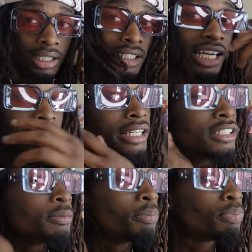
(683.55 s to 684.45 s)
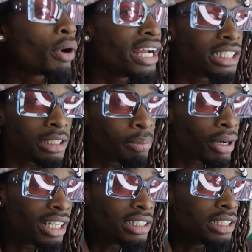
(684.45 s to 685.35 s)
These brazy
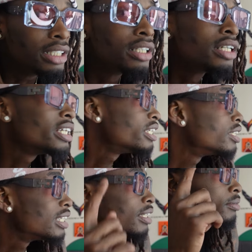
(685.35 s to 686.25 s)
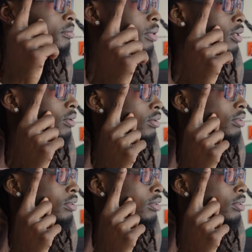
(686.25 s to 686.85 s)
brazy. Look at the, bro.